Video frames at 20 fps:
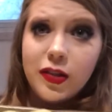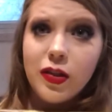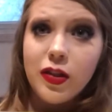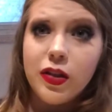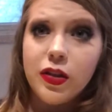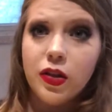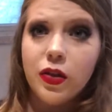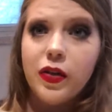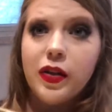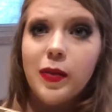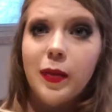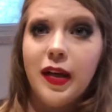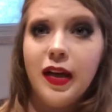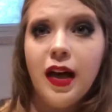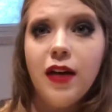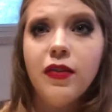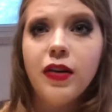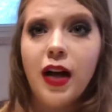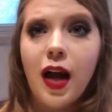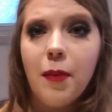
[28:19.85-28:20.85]
So these are going to be
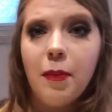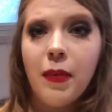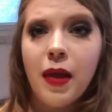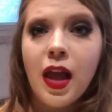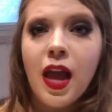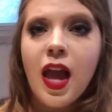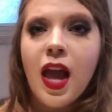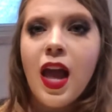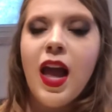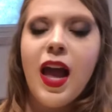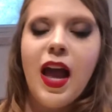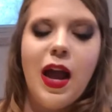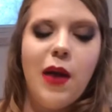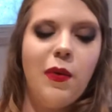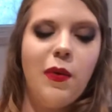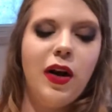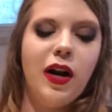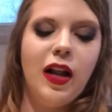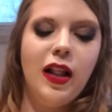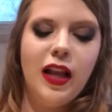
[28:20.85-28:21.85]
covered up,
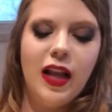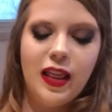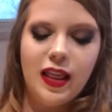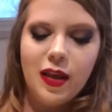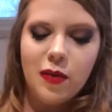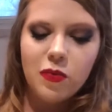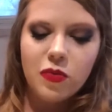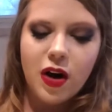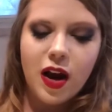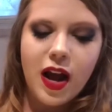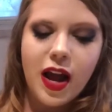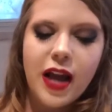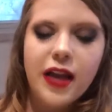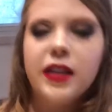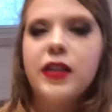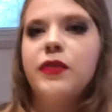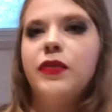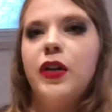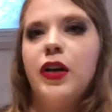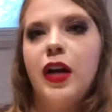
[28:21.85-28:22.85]
and we're gonna let them
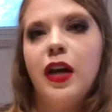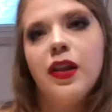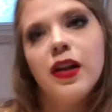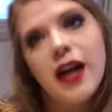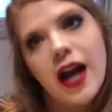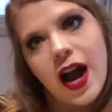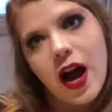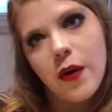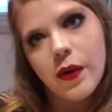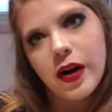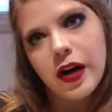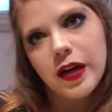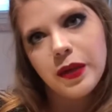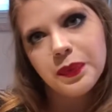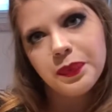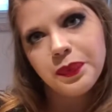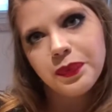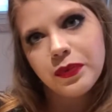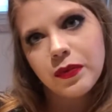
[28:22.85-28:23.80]
rise for another hour,